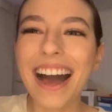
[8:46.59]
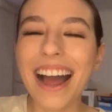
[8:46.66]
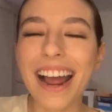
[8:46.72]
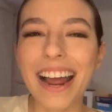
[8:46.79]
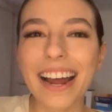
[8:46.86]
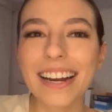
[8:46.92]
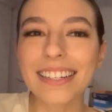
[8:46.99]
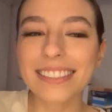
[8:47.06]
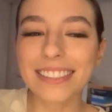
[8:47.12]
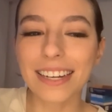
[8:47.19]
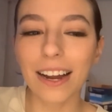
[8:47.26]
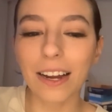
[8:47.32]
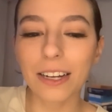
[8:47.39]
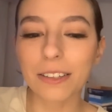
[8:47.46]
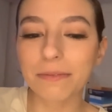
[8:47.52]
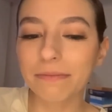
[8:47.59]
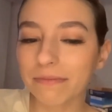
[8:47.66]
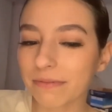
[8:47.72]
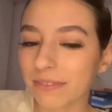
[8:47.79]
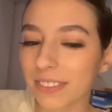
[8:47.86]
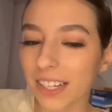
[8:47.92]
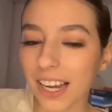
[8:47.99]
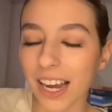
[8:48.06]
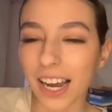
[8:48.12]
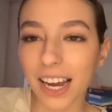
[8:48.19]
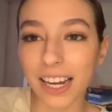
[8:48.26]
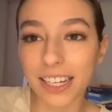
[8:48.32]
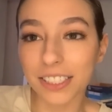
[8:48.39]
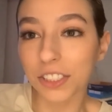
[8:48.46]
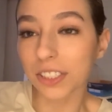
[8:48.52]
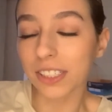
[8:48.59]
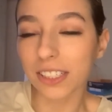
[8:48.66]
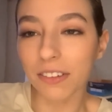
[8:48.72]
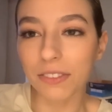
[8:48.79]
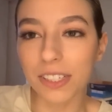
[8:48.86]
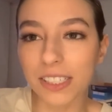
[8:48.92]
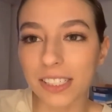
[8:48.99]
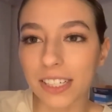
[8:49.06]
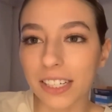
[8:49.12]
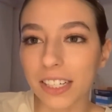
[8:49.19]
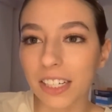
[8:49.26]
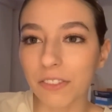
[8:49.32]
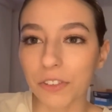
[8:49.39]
And I just love the city.